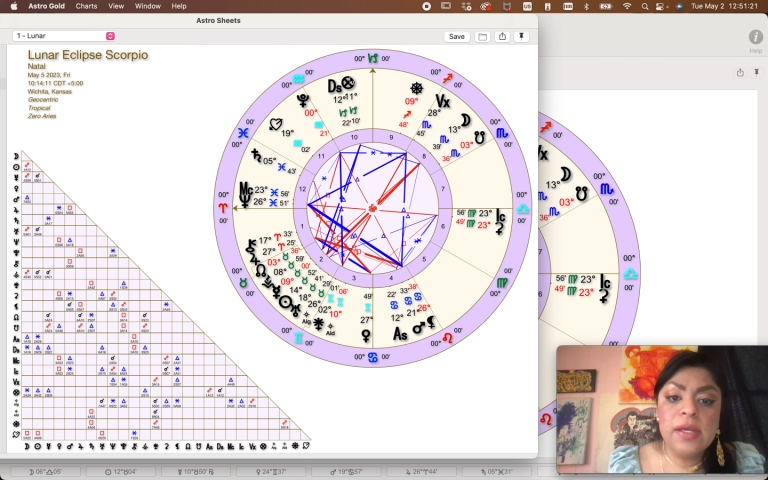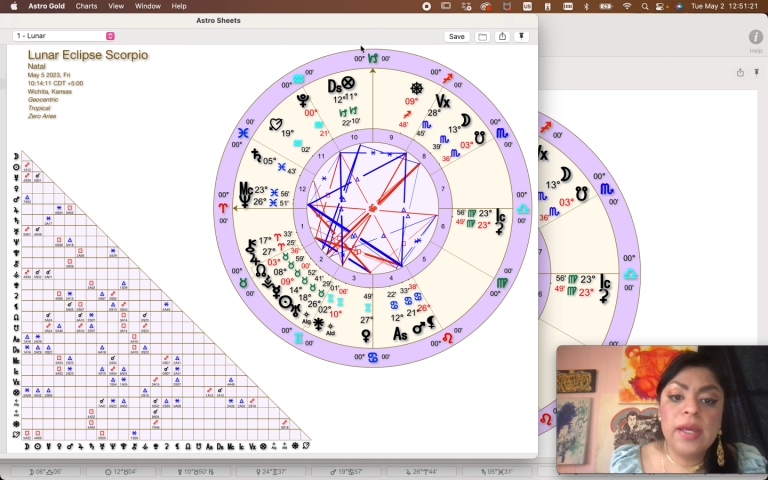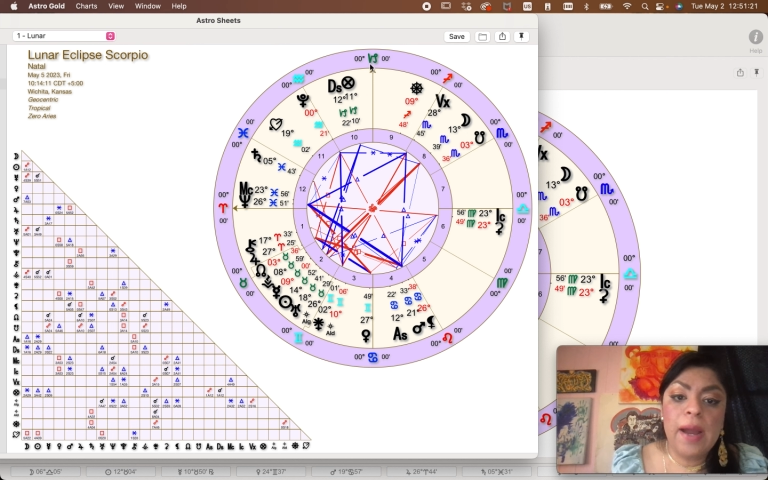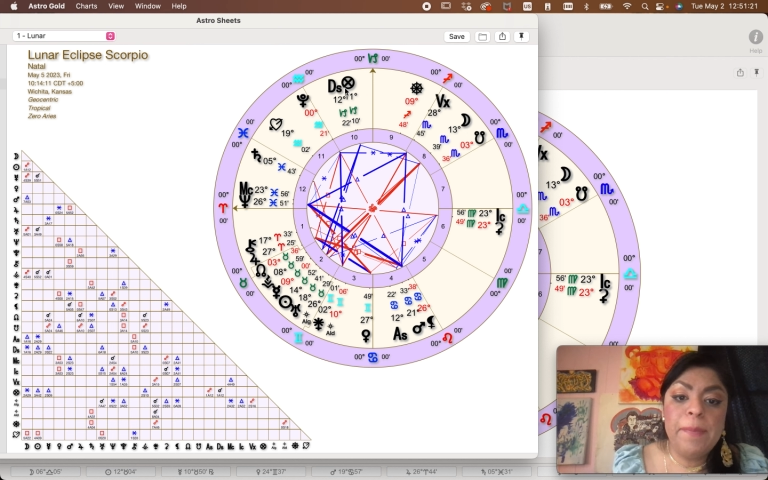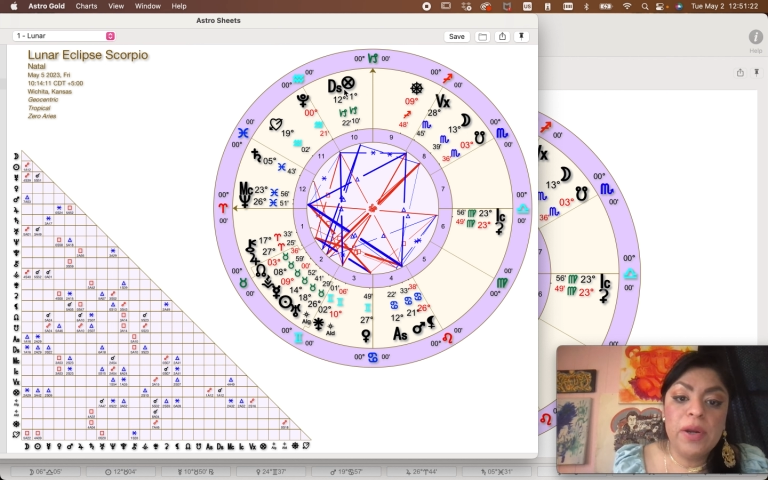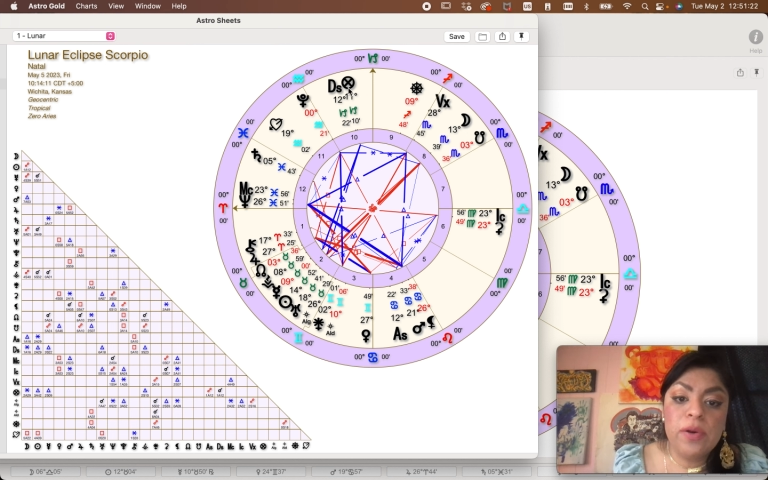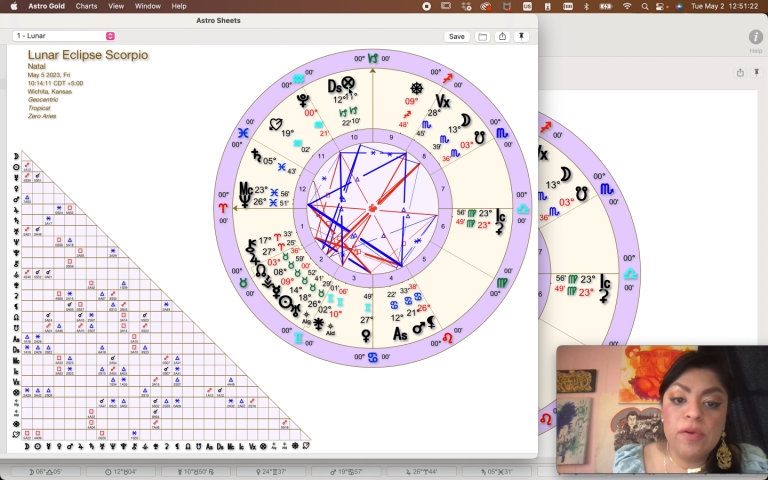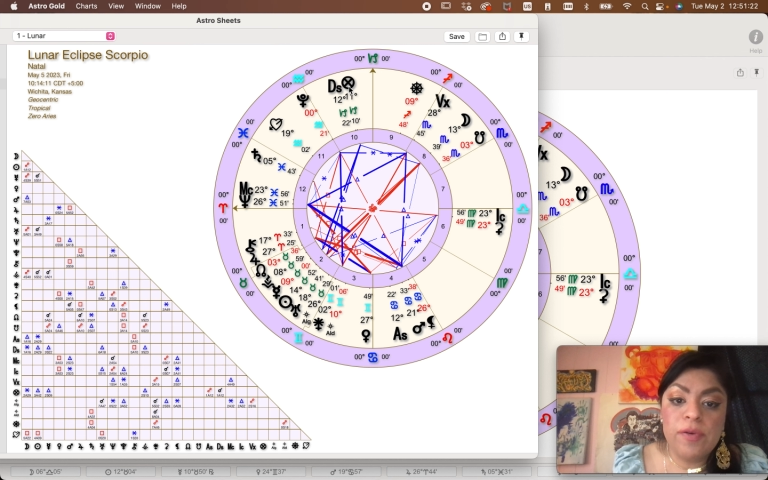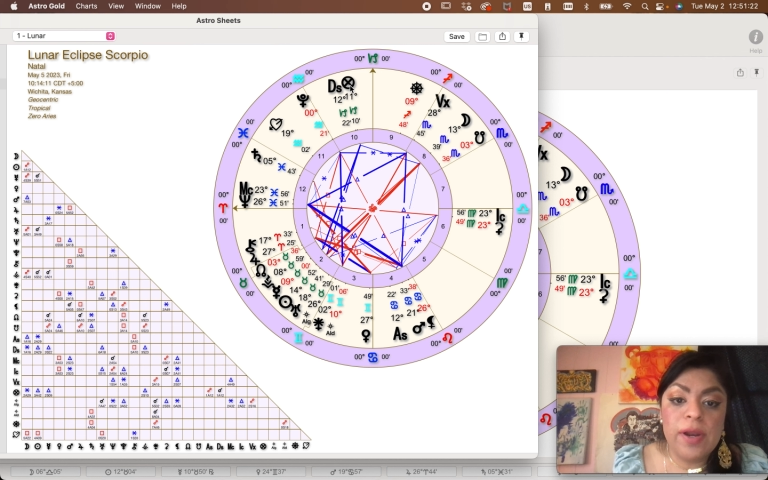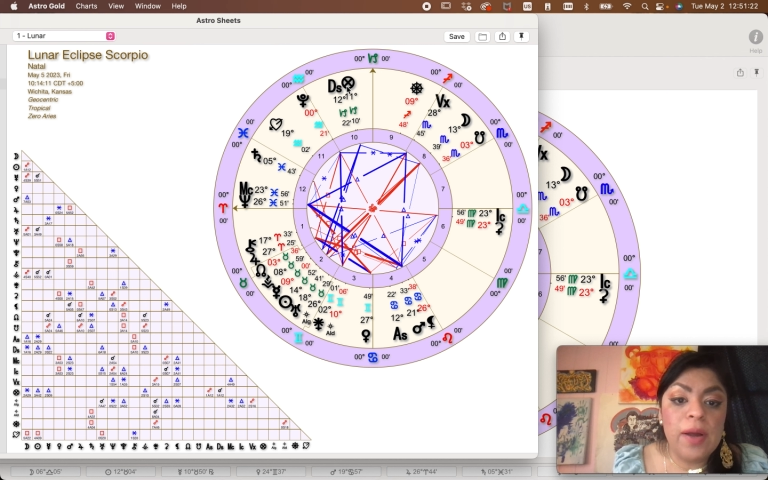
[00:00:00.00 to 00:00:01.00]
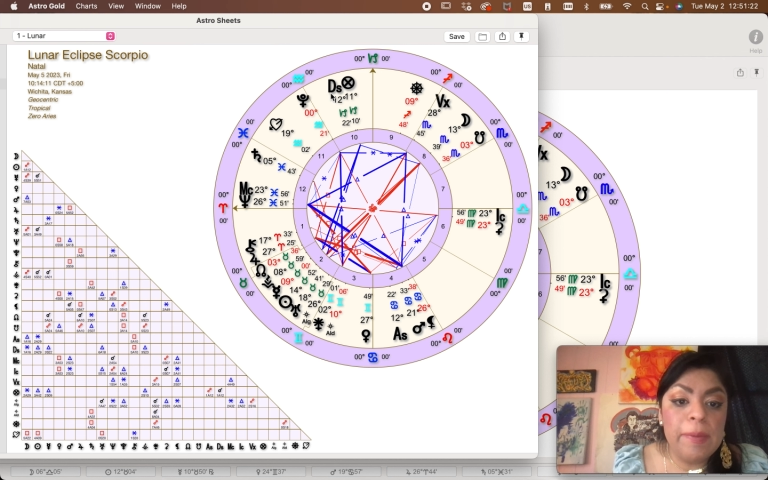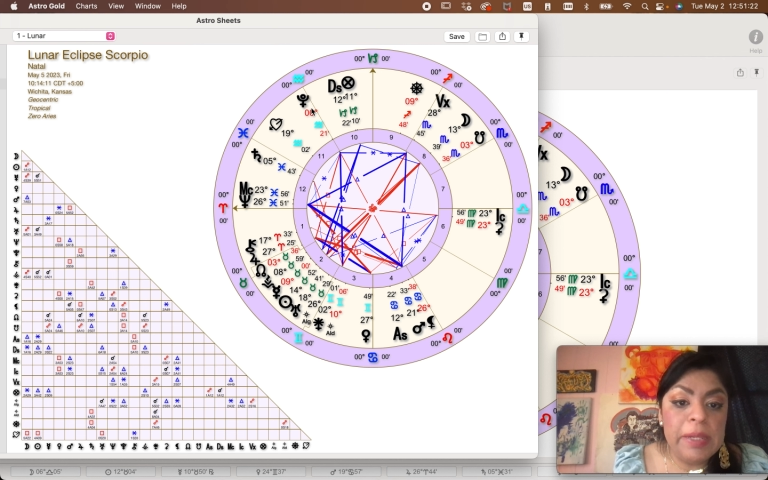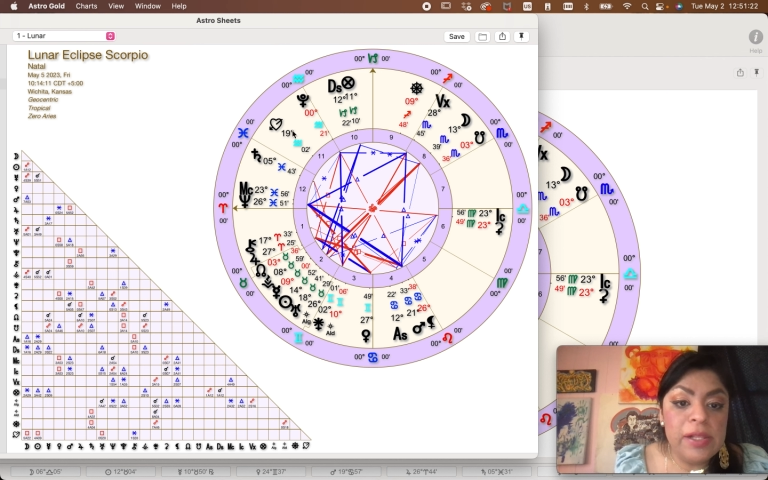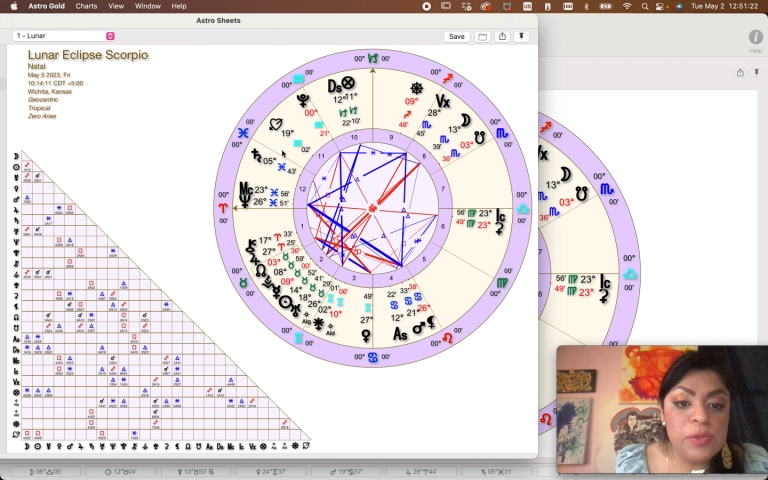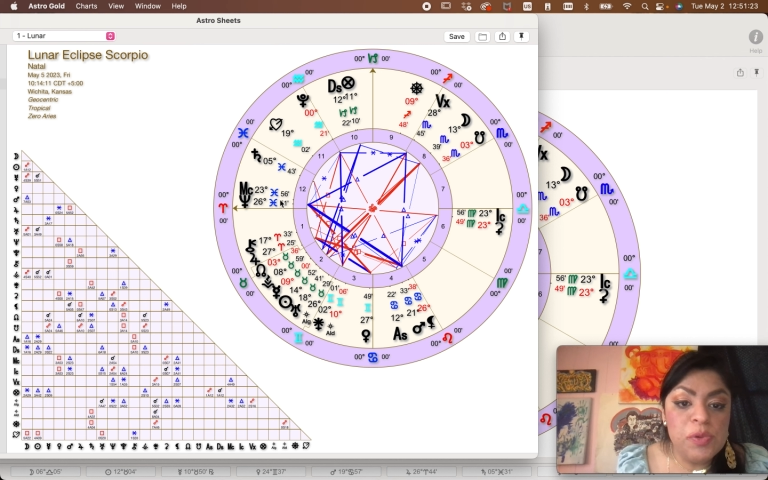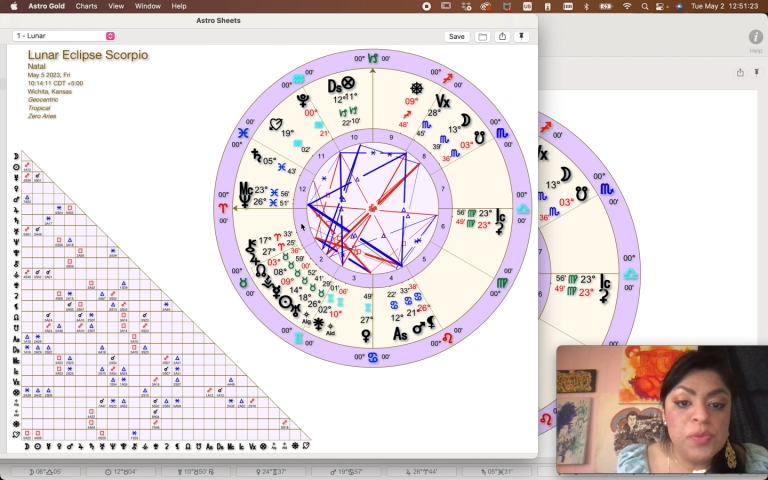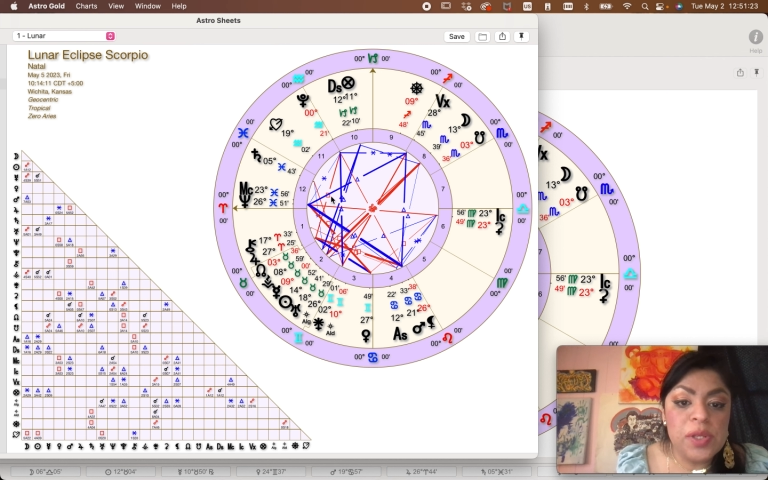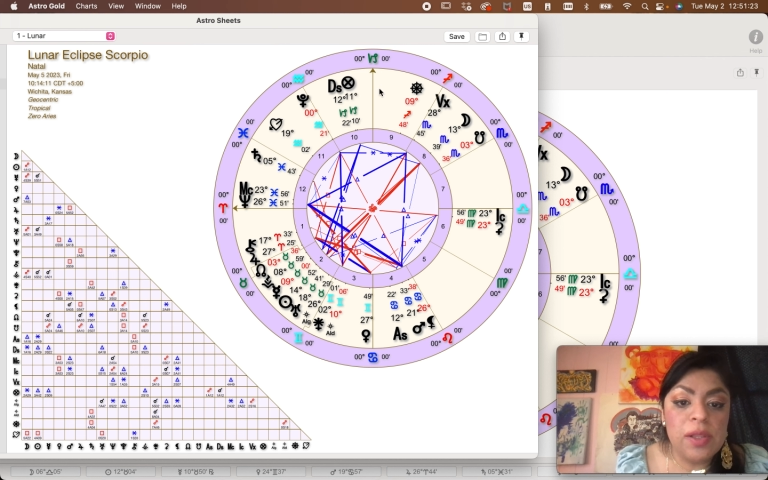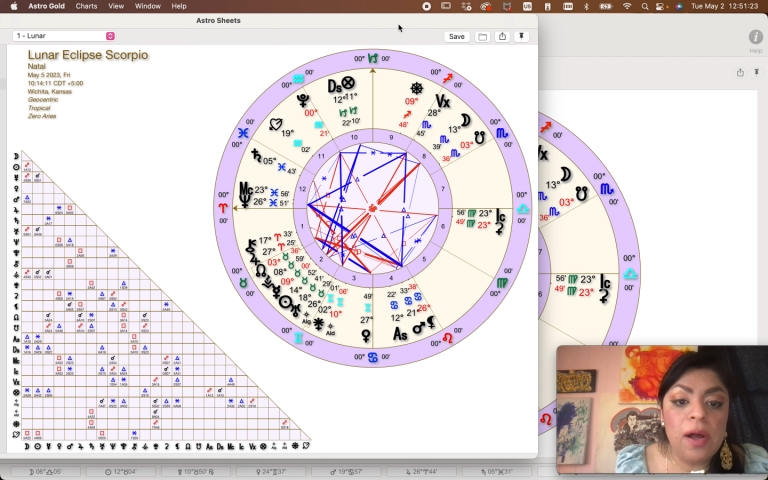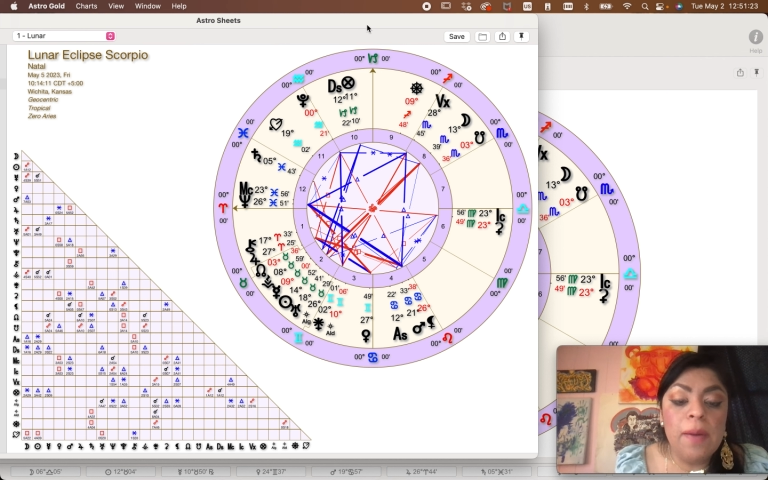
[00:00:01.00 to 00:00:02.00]
in Capricorn for now. I mean, this moves
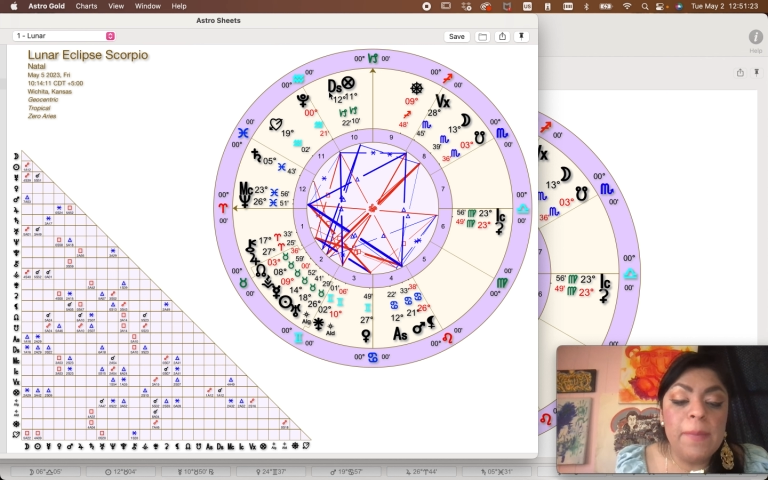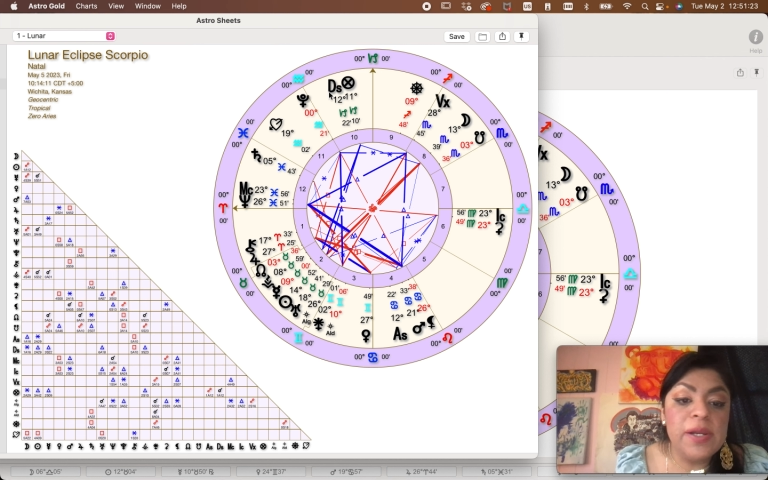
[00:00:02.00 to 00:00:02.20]
along,